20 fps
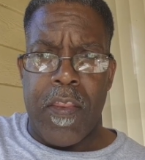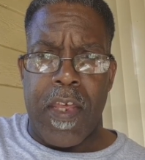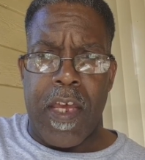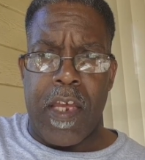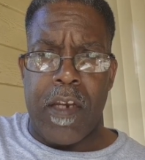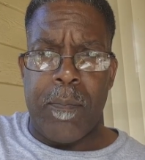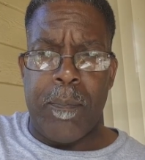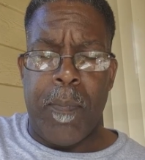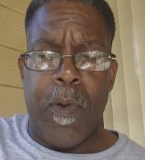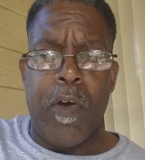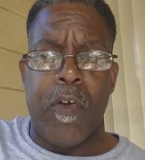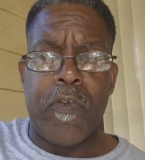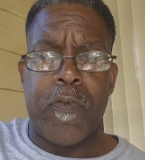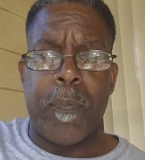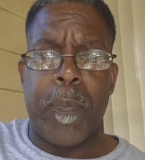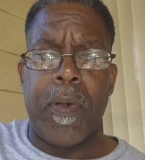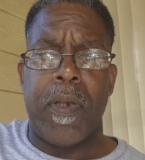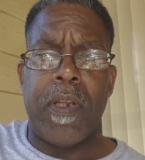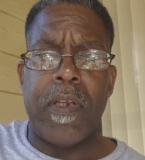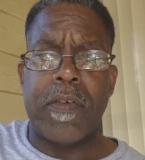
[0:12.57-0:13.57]
that
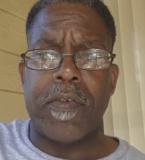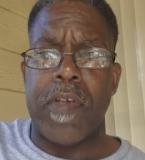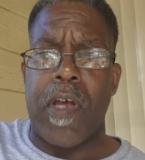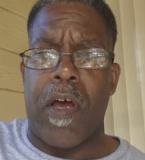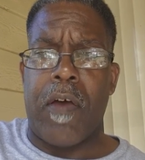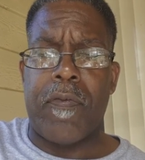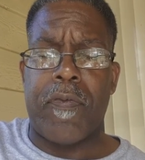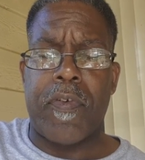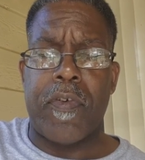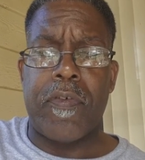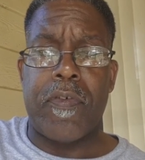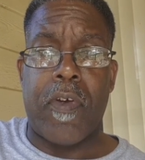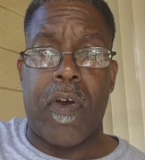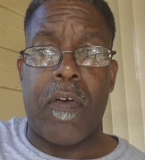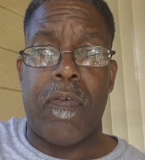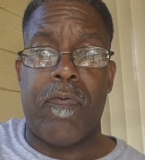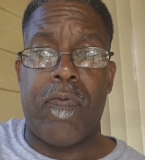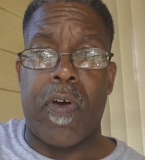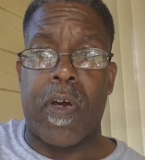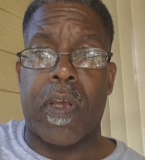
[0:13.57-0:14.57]
most police officers
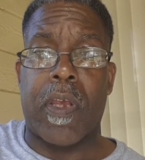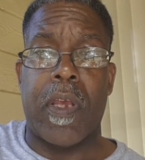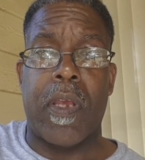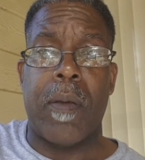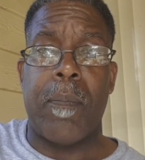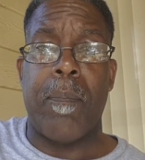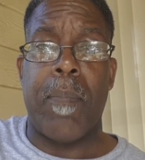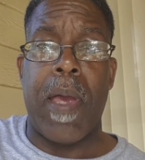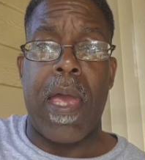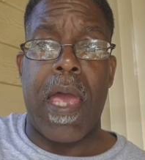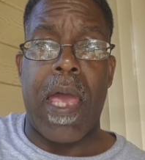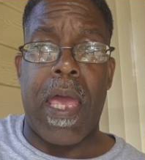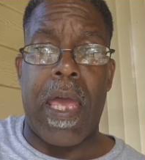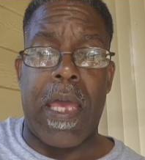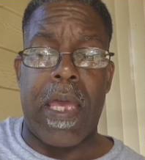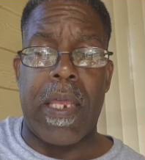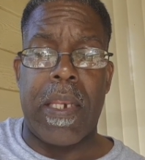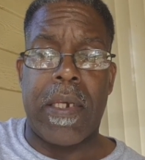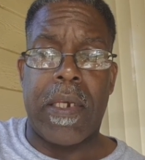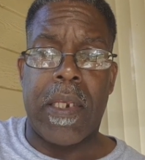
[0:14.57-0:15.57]
are fucking
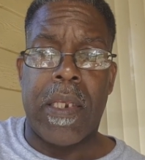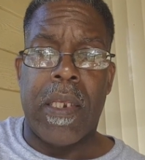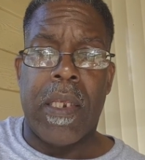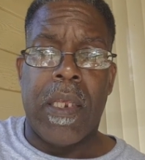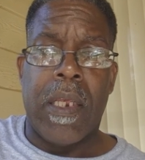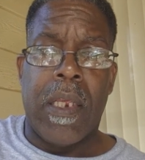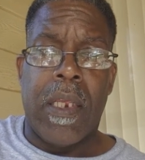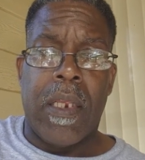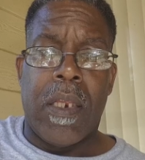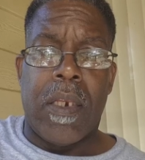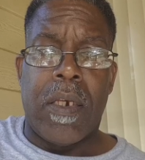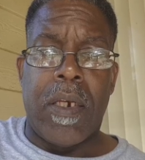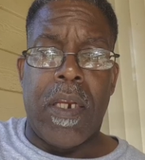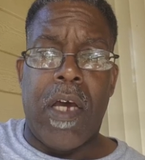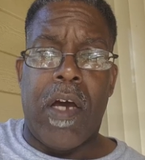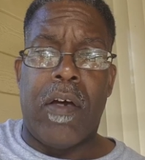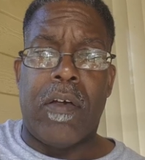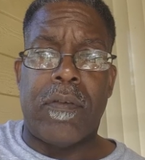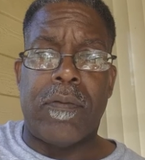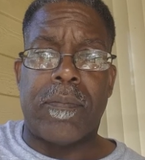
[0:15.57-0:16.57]
bad.
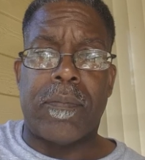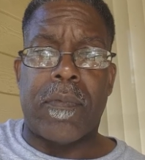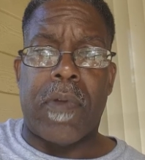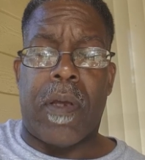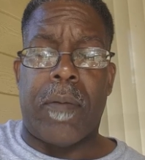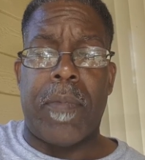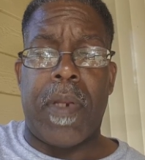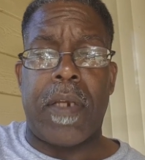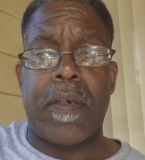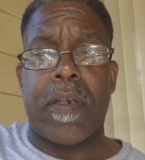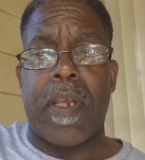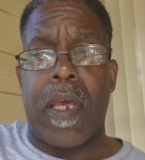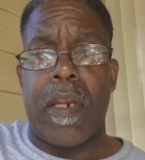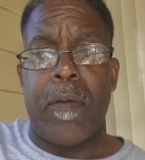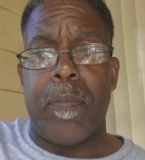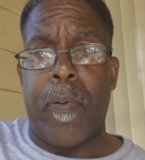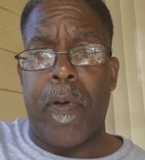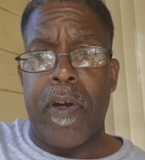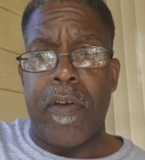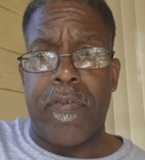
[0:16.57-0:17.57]
Now, I'm not the
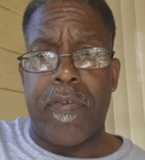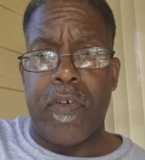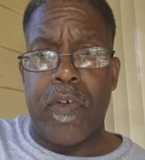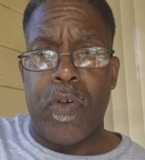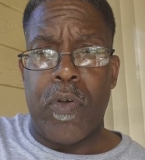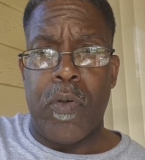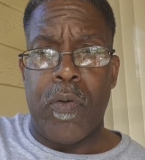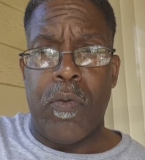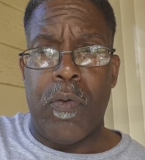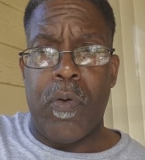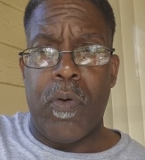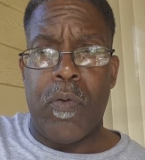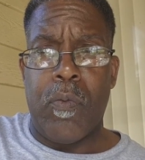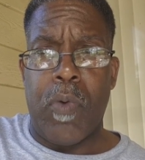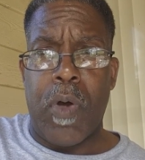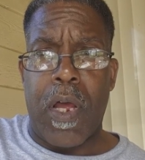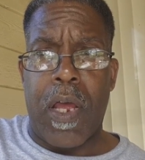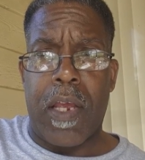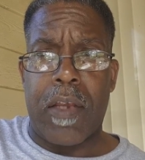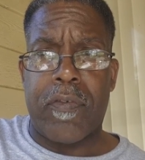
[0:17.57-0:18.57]
kind of person who
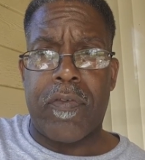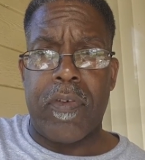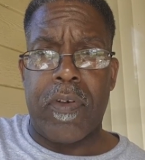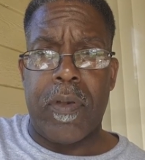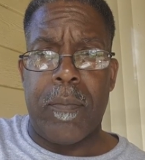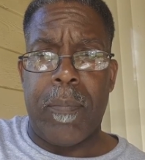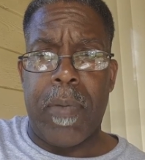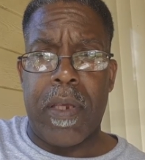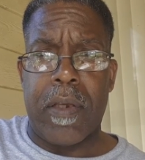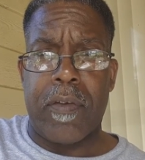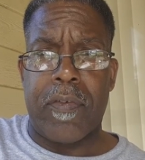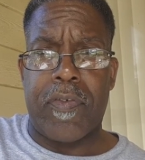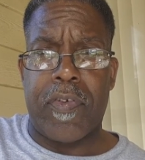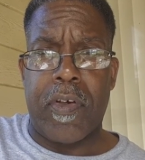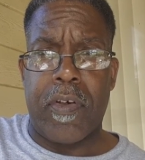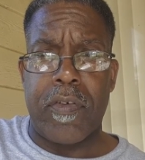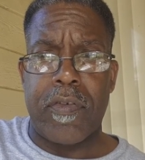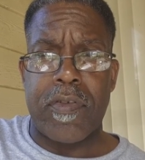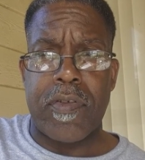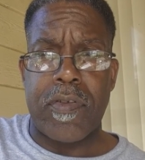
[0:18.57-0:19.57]
will actually make
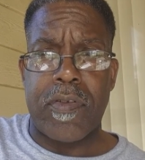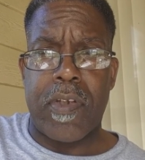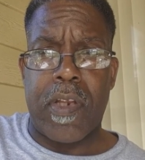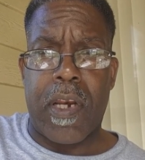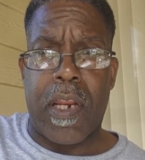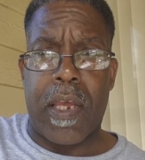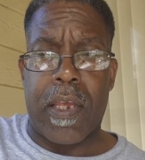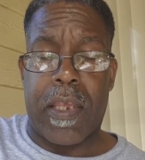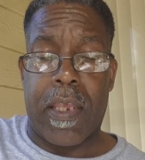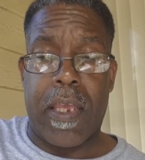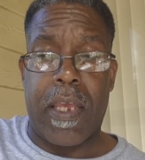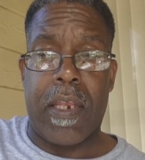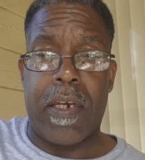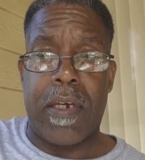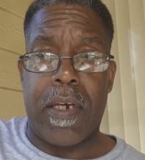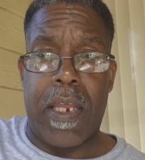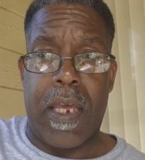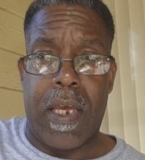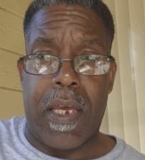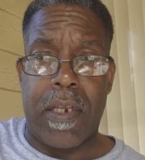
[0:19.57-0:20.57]
assertions that I
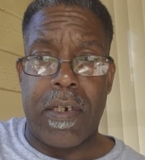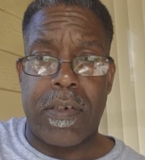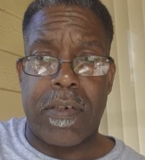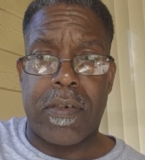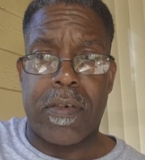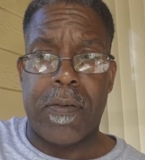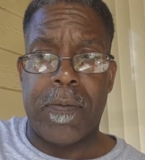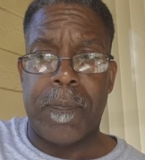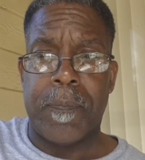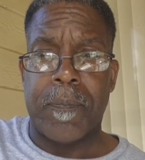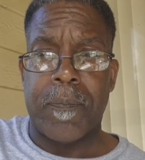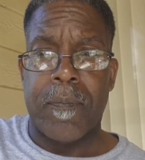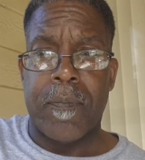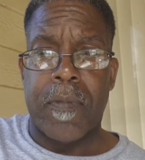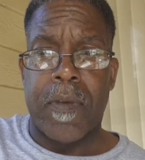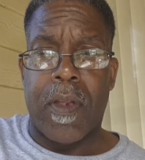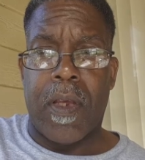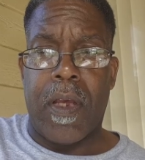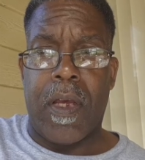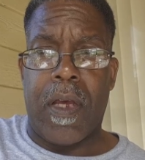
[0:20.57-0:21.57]
cannot
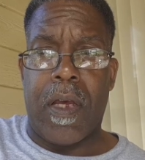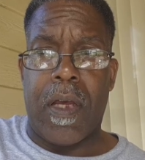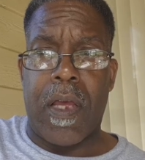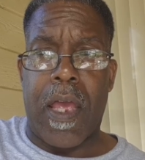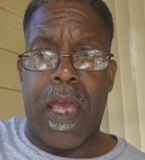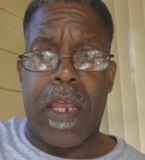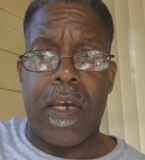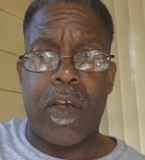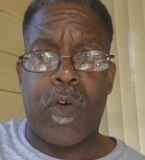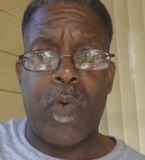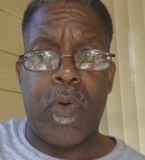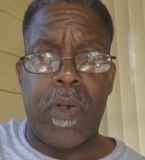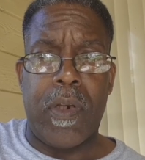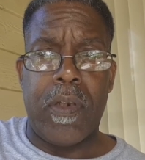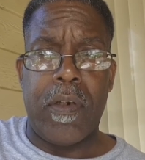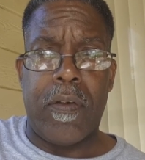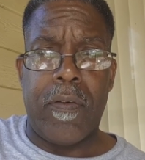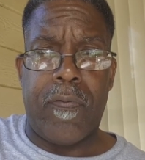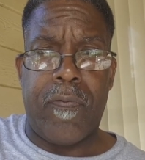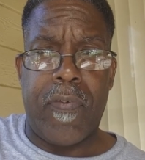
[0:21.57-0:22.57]

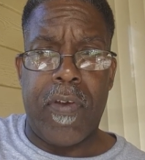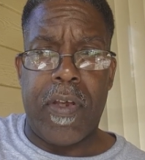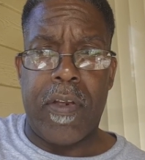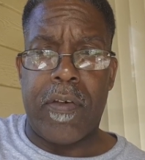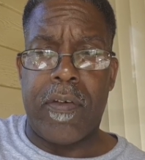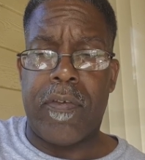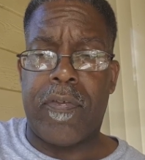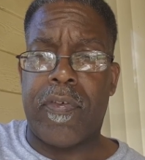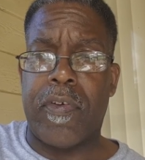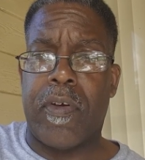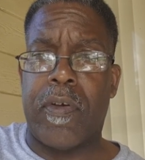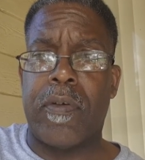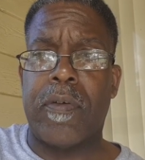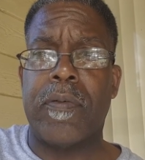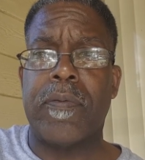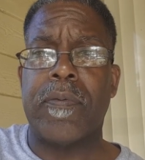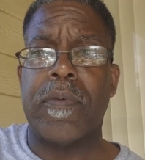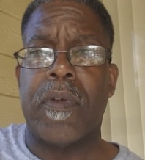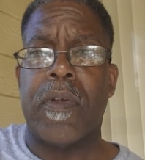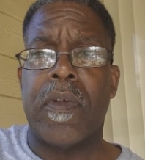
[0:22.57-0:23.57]
adequately defend.
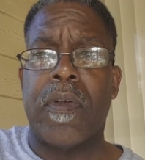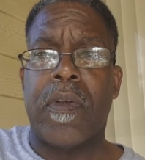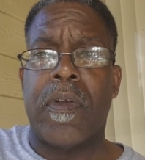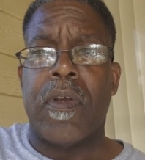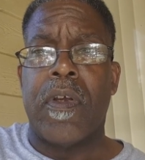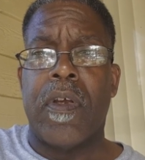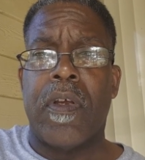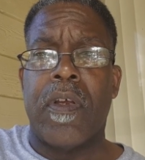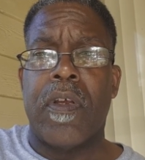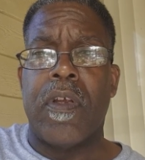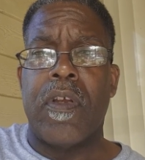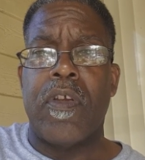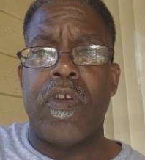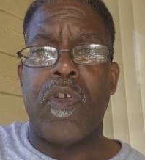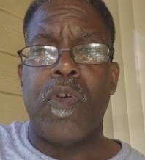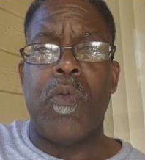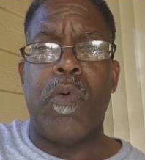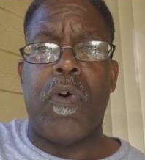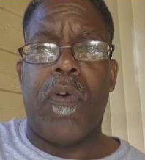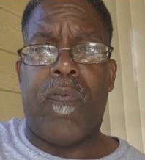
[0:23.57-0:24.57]
So,
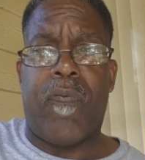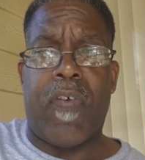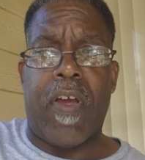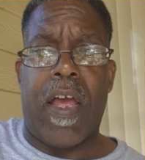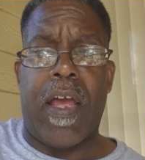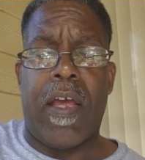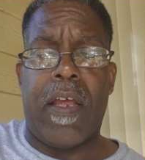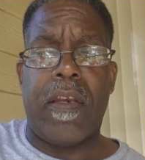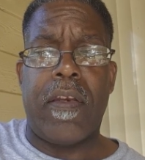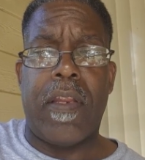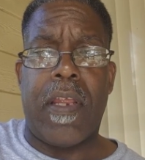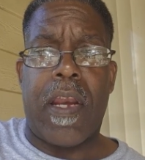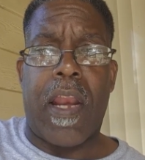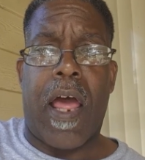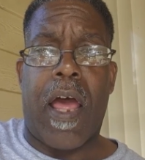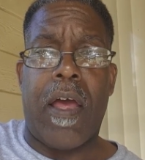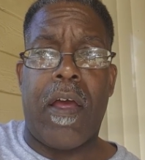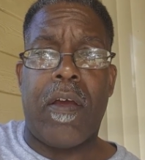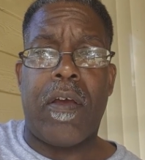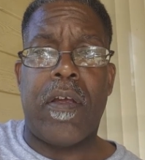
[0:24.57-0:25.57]
you will find that
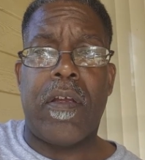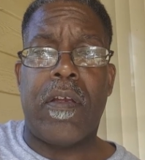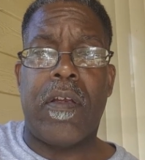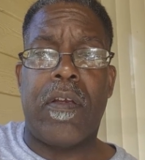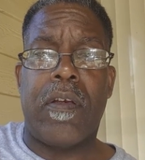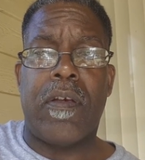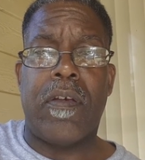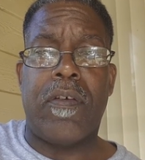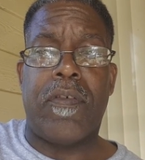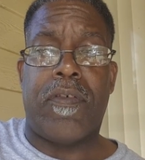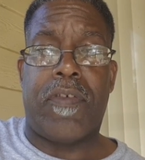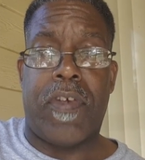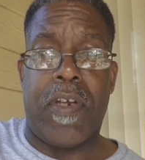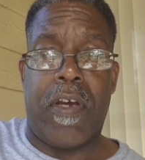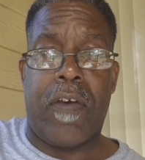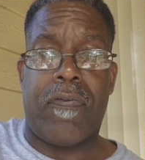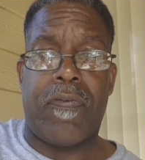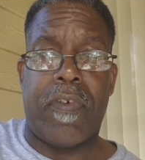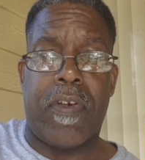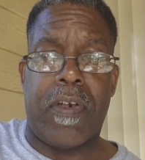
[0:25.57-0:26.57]
I
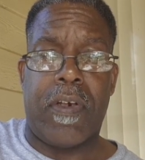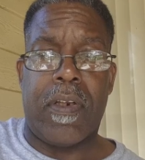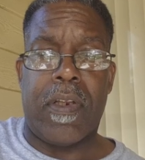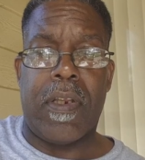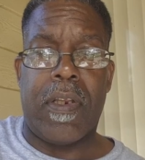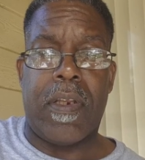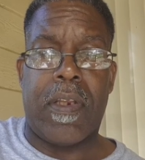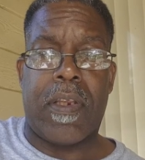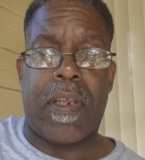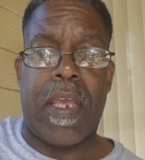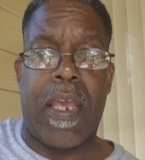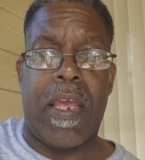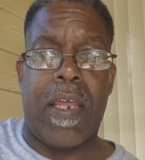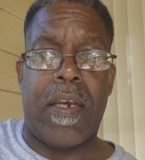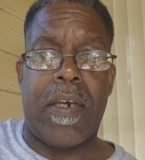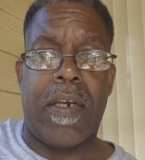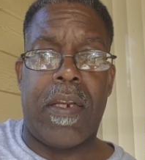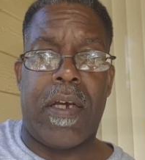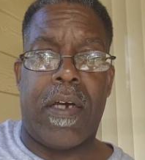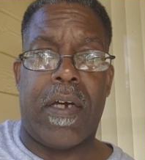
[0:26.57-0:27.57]
definitely
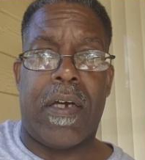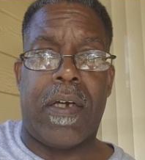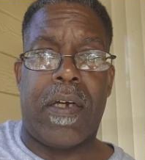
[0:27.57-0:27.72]
can,